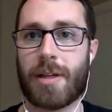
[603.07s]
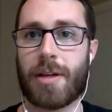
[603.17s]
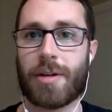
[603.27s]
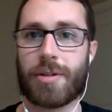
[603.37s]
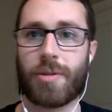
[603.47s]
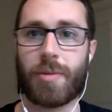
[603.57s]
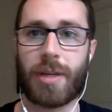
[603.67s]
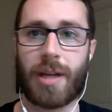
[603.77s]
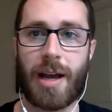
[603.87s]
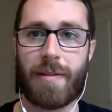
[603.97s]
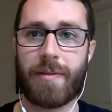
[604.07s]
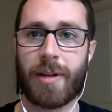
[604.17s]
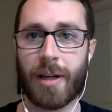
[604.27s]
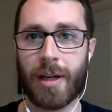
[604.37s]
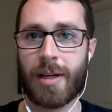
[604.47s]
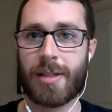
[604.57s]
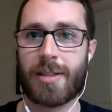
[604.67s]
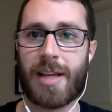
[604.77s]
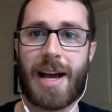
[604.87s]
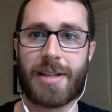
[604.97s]
here, so we can have
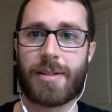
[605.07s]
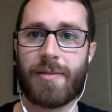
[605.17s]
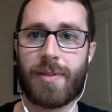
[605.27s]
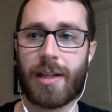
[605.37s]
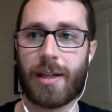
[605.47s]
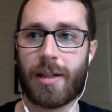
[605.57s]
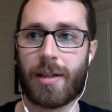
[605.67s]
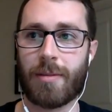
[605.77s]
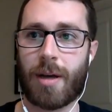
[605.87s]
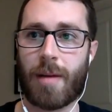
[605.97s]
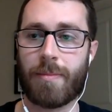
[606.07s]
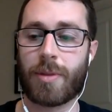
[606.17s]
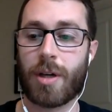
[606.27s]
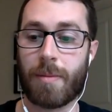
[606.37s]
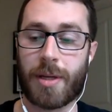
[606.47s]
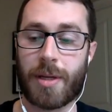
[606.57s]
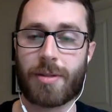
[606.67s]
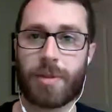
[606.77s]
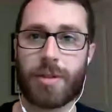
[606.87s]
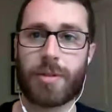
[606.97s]
Sass via
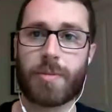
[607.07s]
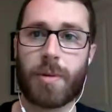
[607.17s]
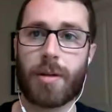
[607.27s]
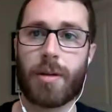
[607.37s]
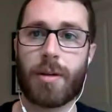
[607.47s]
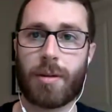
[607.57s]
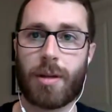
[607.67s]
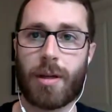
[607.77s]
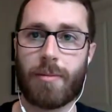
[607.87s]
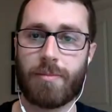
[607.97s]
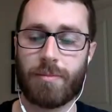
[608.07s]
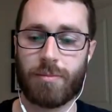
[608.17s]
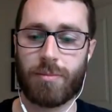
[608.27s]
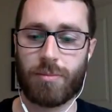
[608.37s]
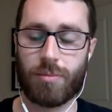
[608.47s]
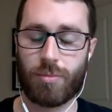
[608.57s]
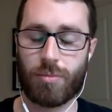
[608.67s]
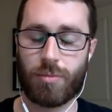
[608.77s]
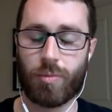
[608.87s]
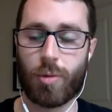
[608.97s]
Compass, which is what the
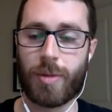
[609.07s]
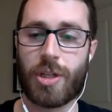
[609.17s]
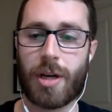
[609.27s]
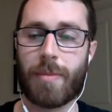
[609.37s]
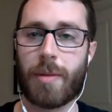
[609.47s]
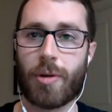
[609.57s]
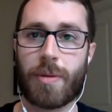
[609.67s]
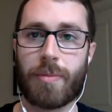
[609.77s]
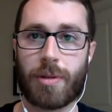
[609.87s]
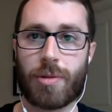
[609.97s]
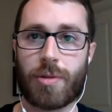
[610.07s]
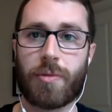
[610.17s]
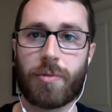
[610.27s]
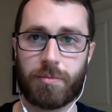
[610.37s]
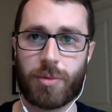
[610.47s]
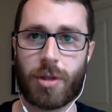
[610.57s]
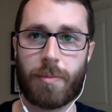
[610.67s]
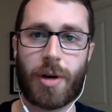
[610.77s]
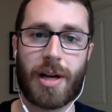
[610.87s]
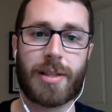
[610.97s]
Ruby gem that most people use to
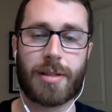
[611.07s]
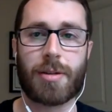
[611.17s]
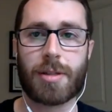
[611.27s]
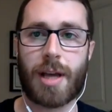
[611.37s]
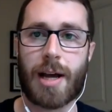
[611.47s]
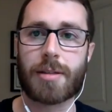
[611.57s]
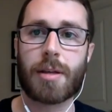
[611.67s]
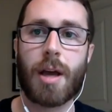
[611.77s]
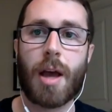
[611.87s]
process their Sass.